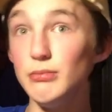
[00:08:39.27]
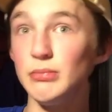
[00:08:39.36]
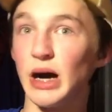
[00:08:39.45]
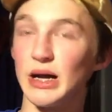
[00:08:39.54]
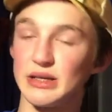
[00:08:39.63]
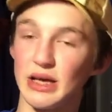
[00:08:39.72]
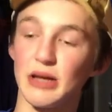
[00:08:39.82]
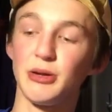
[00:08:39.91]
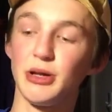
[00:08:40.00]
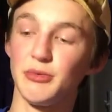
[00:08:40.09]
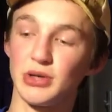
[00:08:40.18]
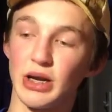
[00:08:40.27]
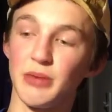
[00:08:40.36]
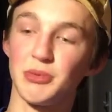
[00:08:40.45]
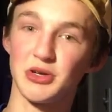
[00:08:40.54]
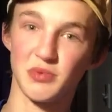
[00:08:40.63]
behind Teddy
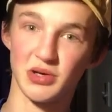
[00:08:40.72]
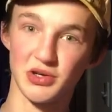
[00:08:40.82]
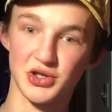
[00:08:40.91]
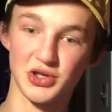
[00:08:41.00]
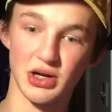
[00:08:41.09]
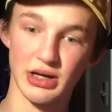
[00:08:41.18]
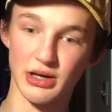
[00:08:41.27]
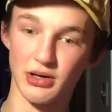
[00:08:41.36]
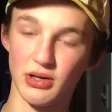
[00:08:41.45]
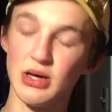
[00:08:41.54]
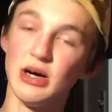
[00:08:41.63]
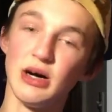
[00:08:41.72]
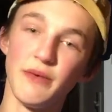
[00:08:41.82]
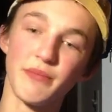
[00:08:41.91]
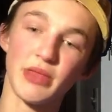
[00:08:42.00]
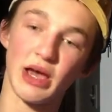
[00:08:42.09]
Bridgewater, Sean Hill,
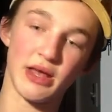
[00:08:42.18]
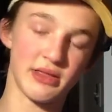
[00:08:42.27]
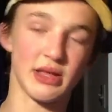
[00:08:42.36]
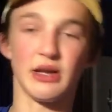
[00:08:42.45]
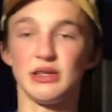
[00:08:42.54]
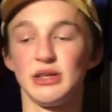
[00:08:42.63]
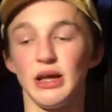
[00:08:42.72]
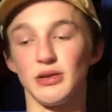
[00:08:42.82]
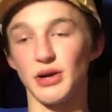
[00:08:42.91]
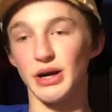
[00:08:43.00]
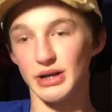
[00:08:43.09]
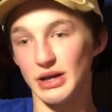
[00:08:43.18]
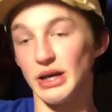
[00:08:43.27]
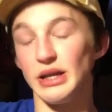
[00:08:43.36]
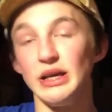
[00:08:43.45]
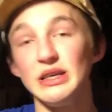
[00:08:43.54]
and then it's Taylor
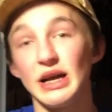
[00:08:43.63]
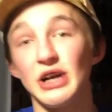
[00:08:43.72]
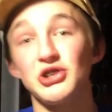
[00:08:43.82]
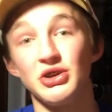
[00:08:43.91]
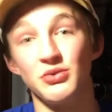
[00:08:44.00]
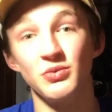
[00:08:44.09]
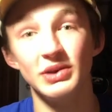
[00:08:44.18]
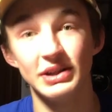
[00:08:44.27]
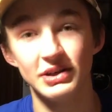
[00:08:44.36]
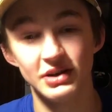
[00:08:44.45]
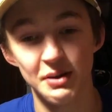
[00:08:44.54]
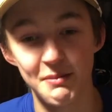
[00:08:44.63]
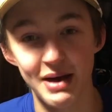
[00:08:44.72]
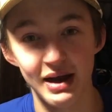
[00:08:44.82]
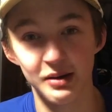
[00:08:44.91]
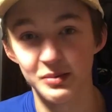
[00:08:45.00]
Heinicke. And he's actually really good in
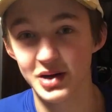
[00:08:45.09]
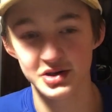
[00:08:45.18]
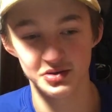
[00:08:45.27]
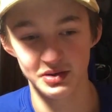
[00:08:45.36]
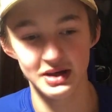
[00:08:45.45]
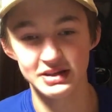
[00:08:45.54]
Madden. I'm not joking.